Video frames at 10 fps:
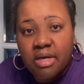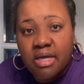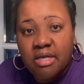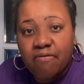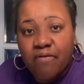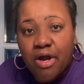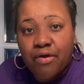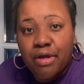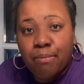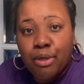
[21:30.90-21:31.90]
It's
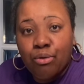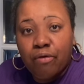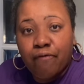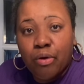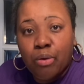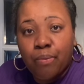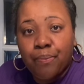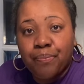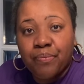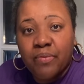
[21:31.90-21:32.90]
very beautiful.
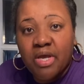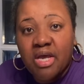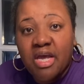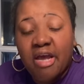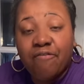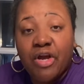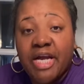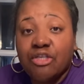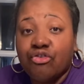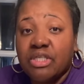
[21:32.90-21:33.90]
If you're
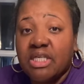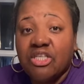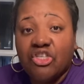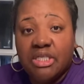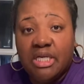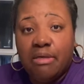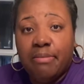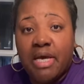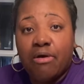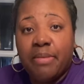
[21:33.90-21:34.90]
interested, just
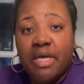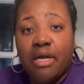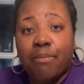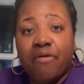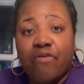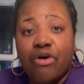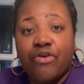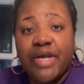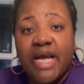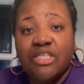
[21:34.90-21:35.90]
email me at
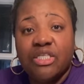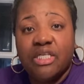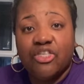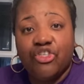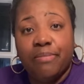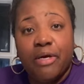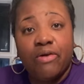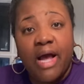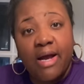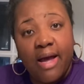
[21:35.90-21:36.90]

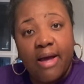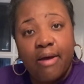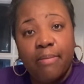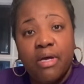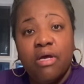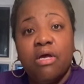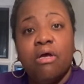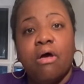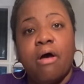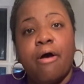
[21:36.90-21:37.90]
aboveallcreations@gmail.com.
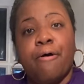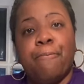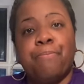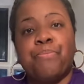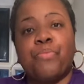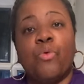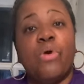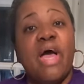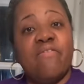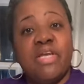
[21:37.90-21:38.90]
We'll
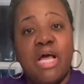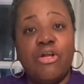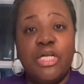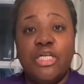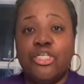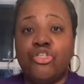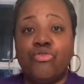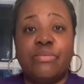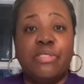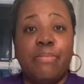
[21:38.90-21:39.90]
have it down in the
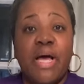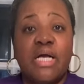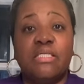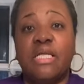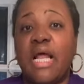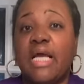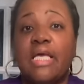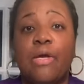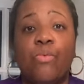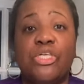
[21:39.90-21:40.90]
description box, and I can
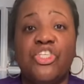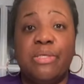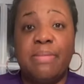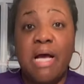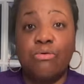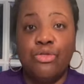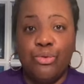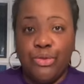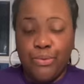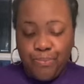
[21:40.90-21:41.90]
get one shipped out to
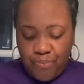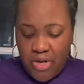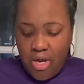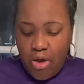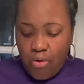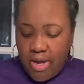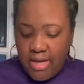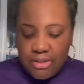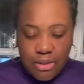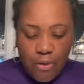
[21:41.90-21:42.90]
you. Okay,
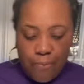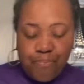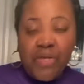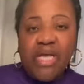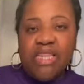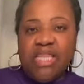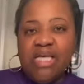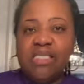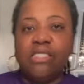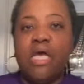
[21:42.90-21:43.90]
so
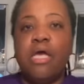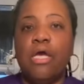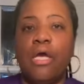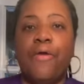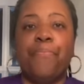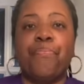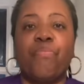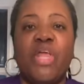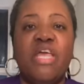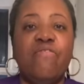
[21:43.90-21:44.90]
this,
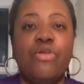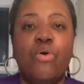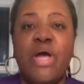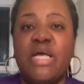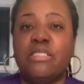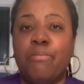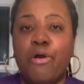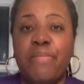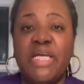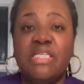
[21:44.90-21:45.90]
even though it has the
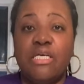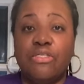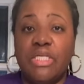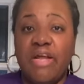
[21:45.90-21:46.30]
mermaid tails and